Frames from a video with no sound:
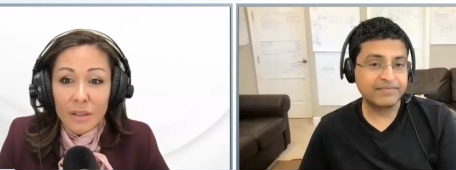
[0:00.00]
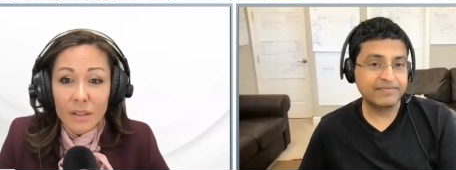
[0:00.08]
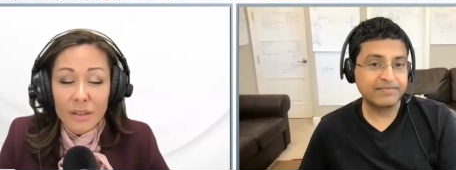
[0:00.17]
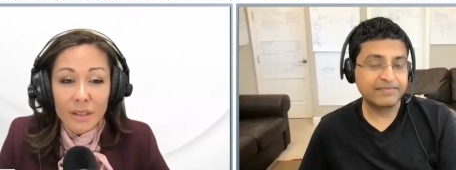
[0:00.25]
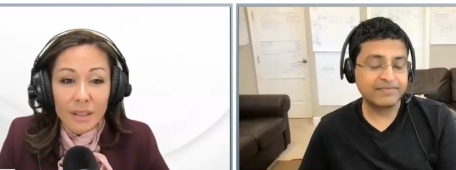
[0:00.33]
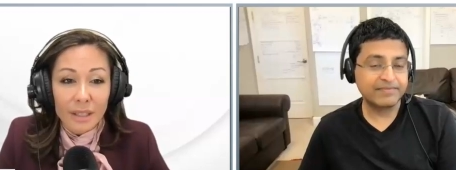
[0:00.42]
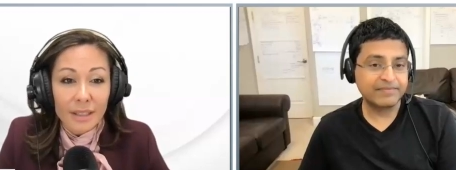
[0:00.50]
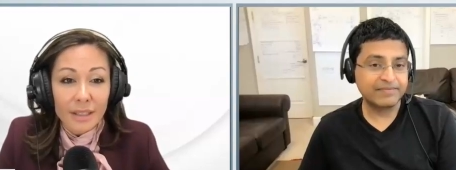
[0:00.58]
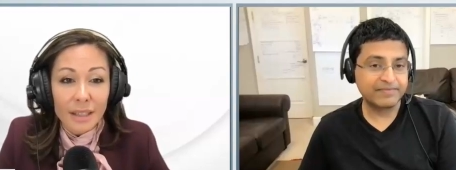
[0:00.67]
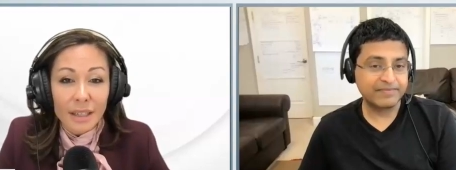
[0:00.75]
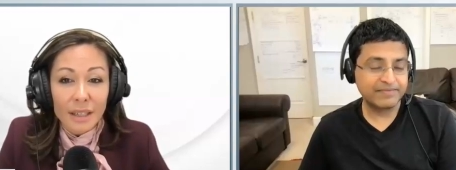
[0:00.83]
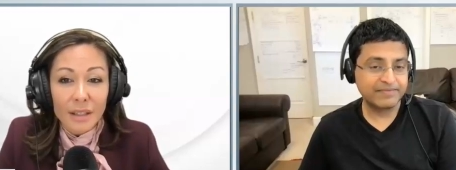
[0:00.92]
Speaker 1: just in
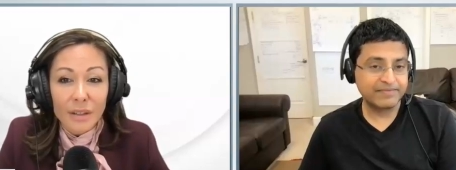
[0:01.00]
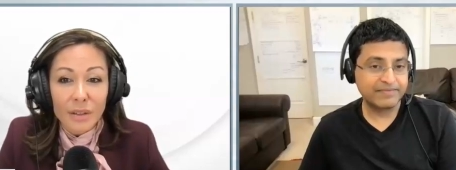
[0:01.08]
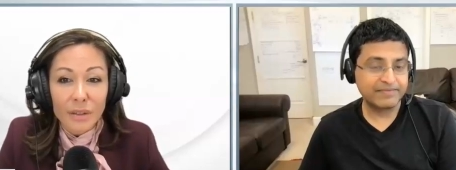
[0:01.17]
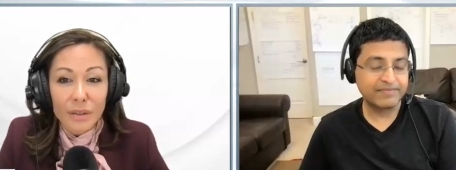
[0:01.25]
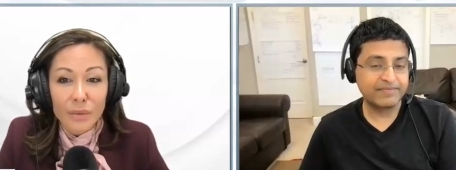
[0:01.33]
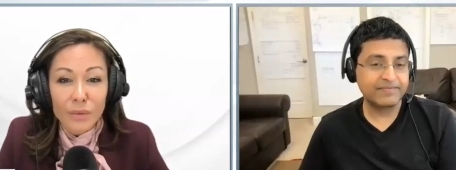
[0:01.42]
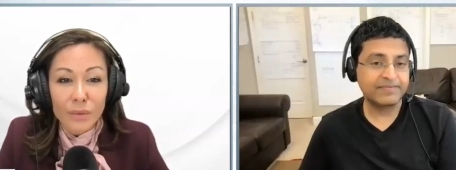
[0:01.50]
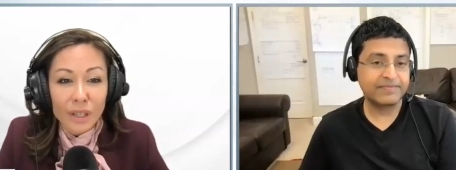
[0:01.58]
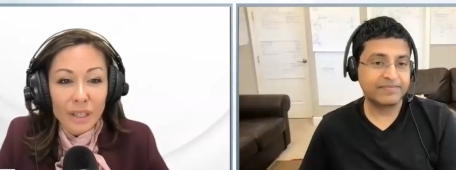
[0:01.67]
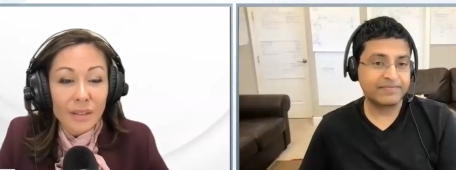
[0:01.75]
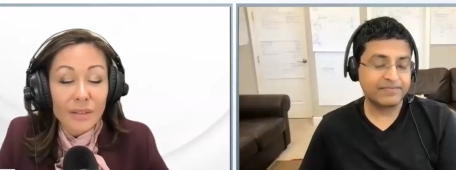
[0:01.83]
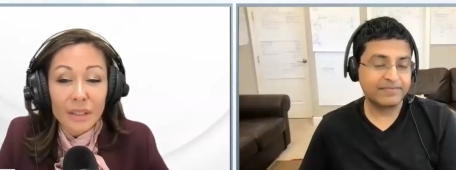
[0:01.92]
India, the,
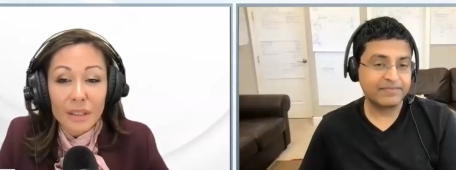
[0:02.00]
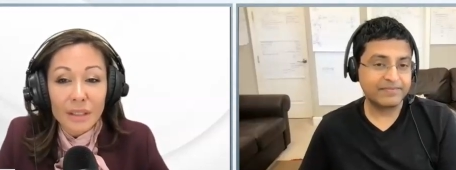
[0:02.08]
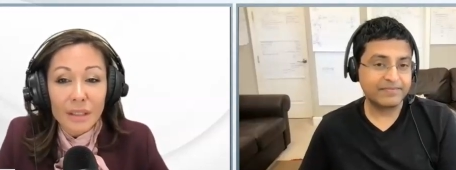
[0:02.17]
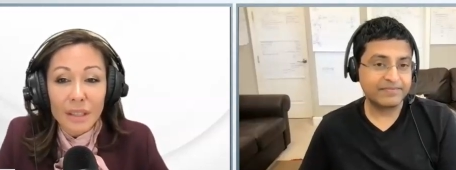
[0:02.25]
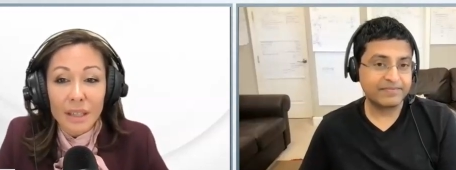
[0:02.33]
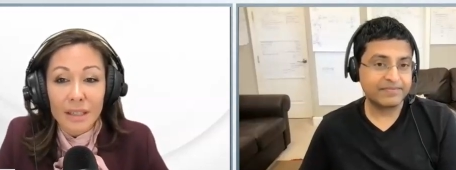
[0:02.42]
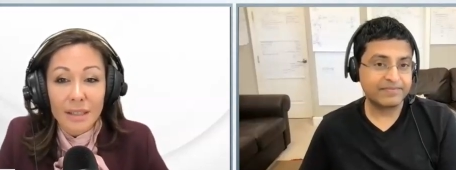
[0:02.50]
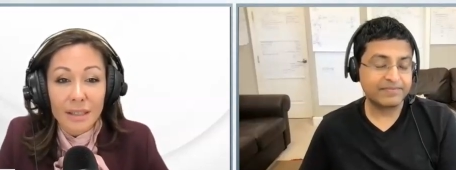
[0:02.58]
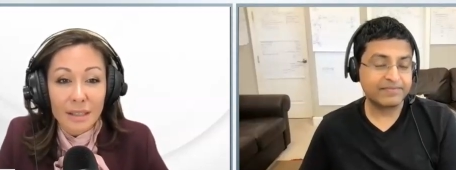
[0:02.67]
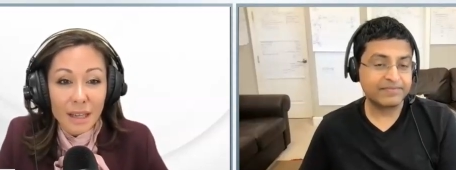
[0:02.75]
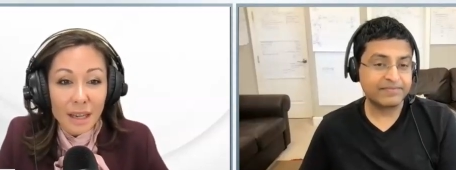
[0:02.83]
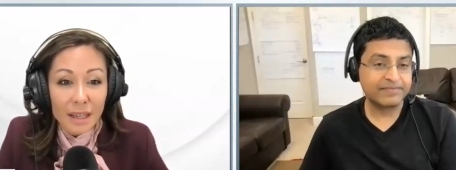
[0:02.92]
even in the United
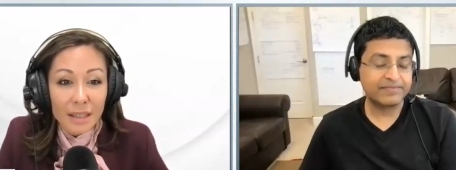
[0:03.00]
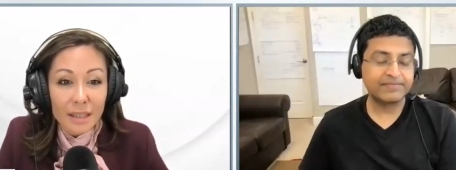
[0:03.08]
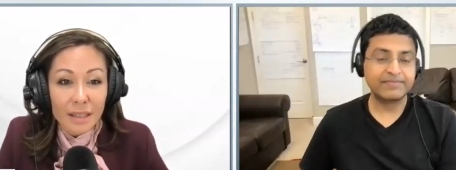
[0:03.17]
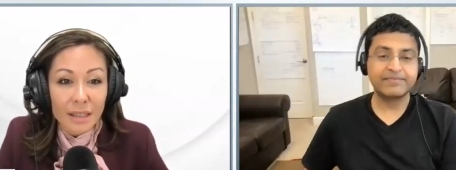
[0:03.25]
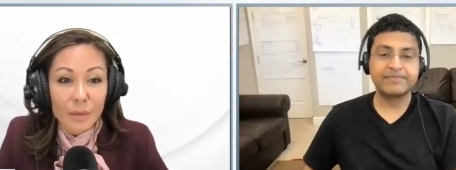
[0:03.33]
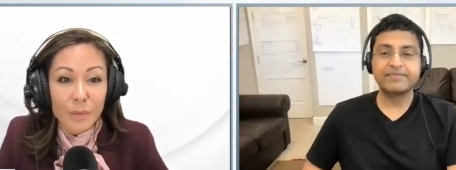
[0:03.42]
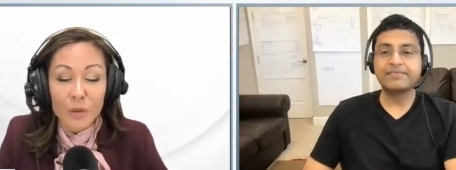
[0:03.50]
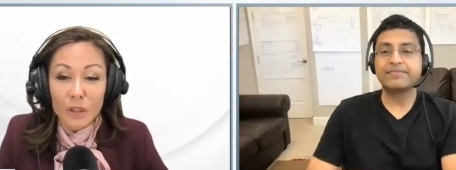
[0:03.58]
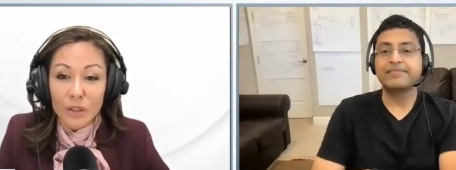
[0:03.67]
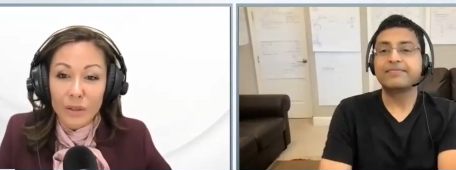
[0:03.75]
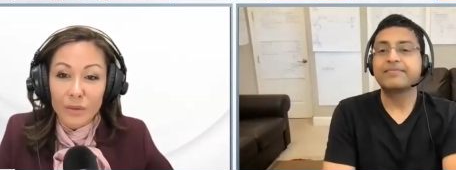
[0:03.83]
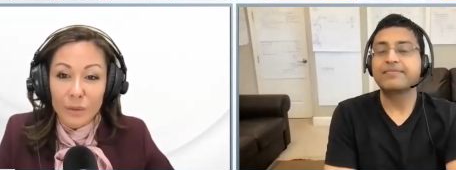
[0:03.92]
States, and I'm
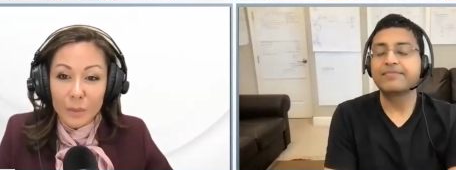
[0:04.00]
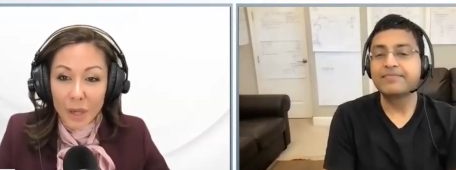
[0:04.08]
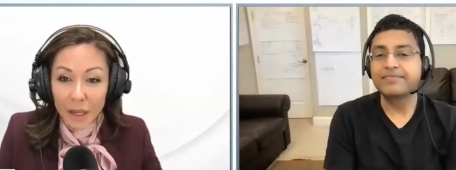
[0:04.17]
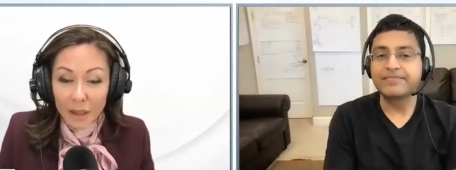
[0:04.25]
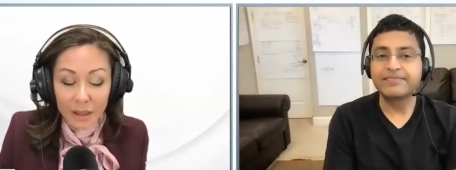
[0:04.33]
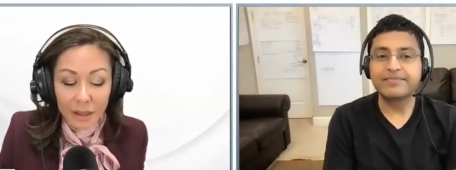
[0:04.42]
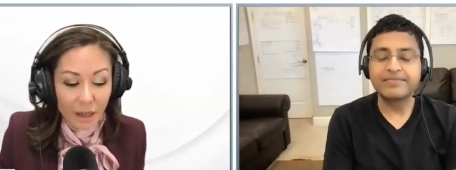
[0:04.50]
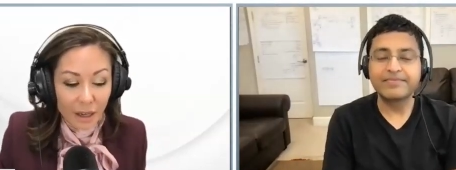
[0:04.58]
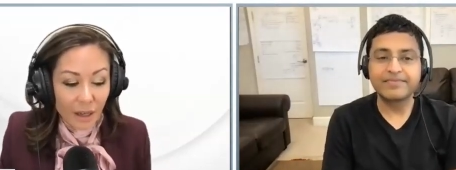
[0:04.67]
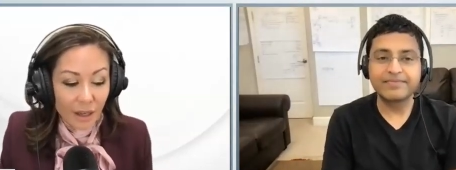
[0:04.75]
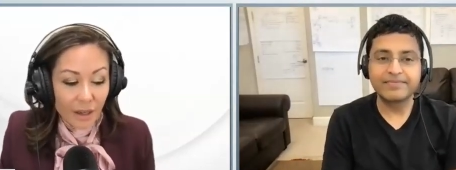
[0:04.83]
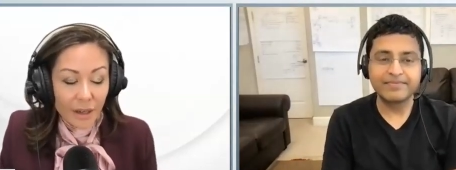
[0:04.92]
originally from
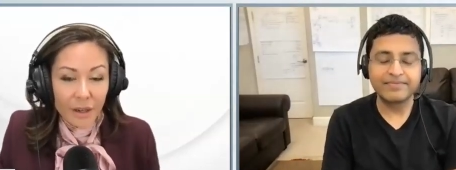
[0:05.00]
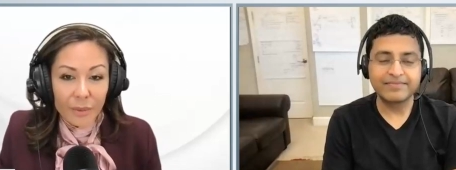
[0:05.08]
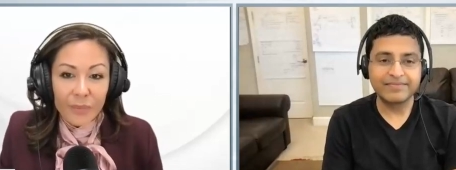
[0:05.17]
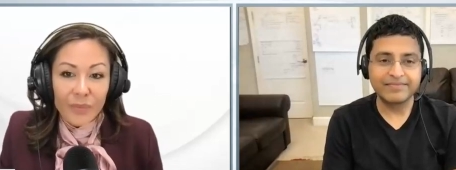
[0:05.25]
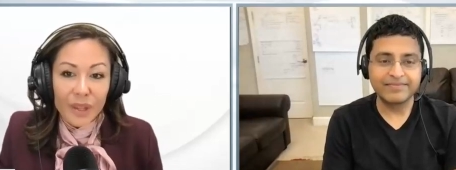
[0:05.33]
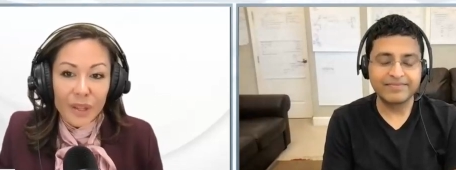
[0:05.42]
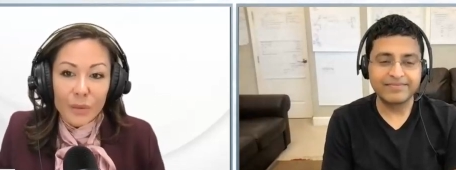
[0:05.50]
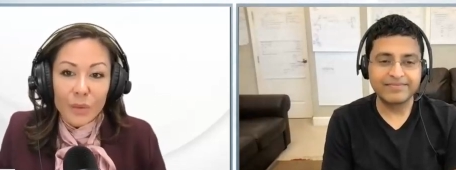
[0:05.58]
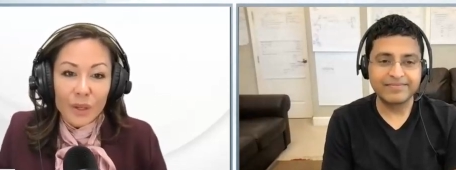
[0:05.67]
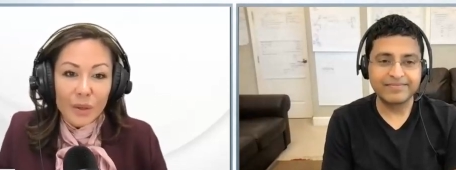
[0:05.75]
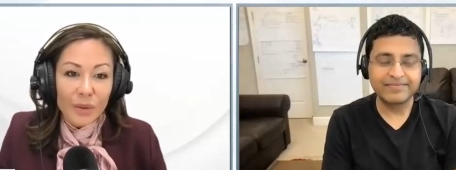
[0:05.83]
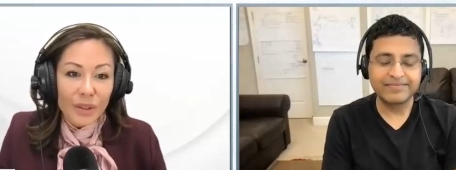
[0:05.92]
Canada,
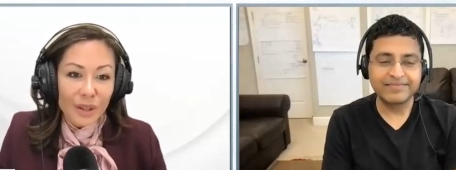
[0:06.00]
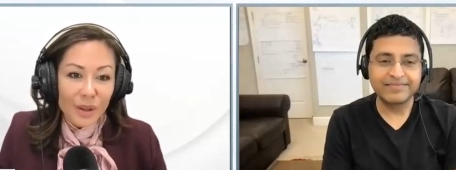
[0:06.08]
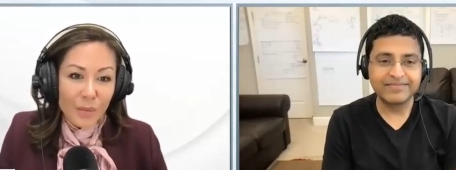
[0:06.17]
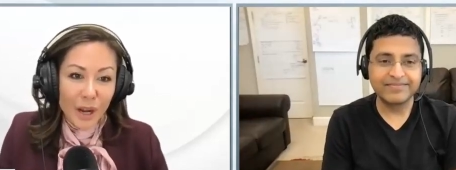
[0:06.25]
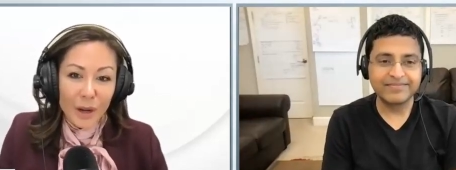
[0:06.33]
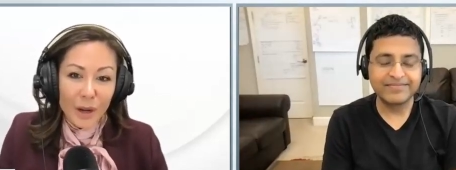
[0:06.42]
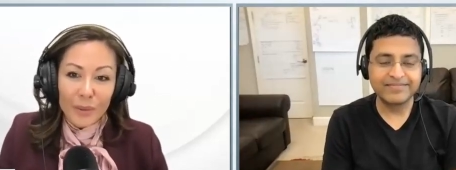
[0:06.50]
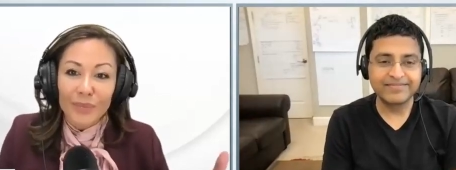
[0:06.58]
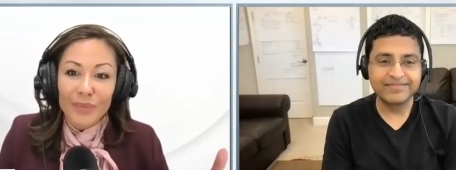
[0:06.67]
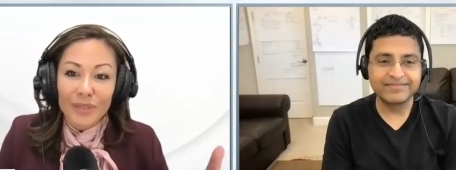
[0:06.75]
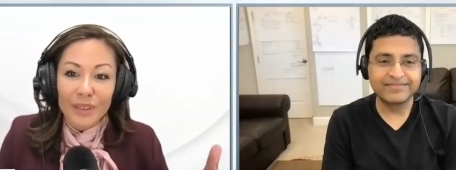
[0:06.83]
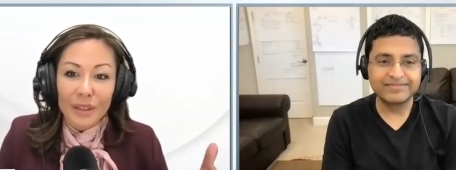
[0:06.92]
when you think about
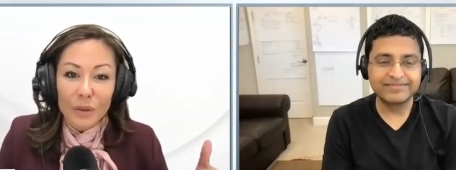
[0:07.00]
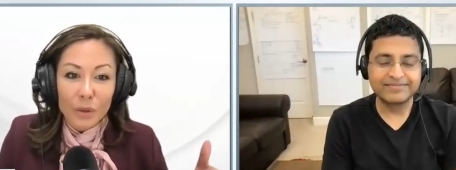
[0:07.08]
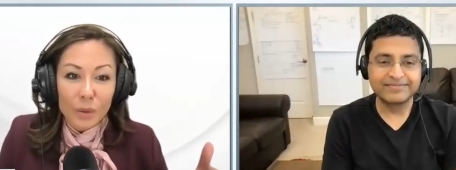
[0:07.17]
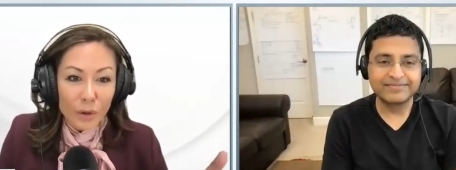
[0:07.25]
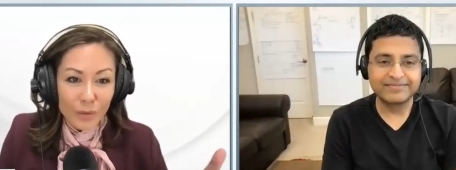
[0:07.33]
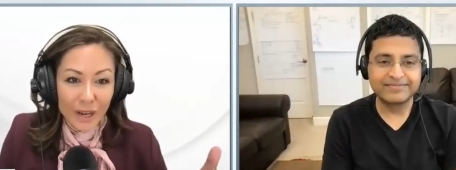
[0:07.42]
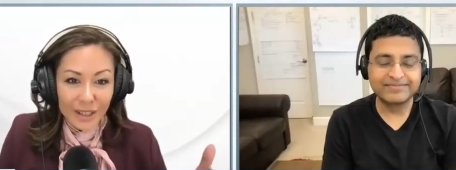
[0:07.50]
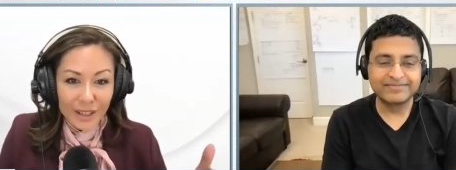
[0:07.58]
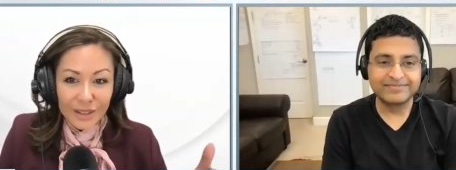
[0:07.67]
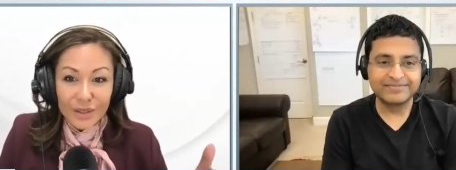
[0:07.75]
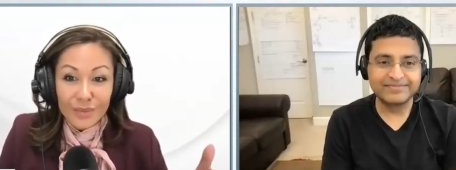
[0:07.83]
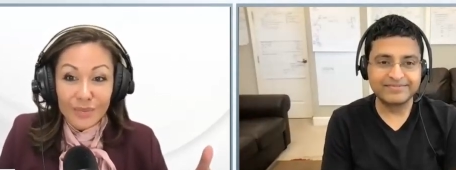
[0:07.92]
Uber
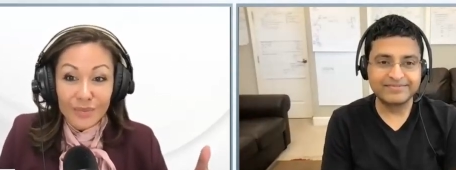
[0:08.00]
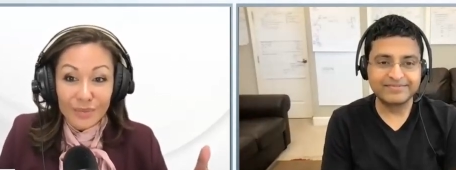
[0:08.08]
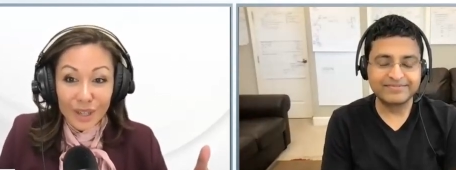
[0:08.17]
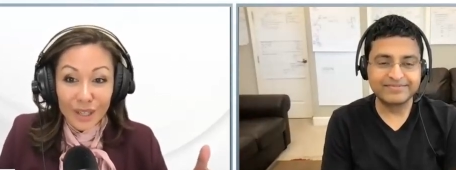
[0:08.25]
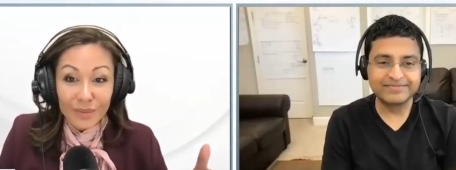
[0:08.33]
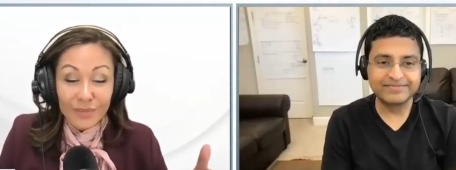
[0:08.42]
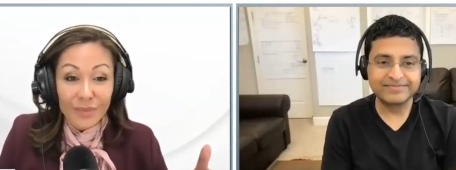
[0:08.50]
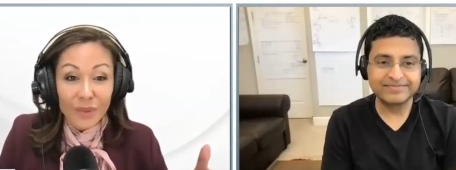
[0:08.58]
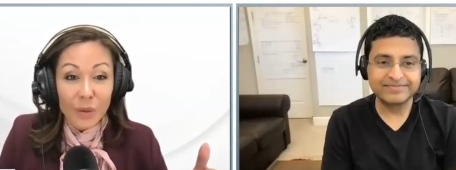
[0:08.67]
ratings, right?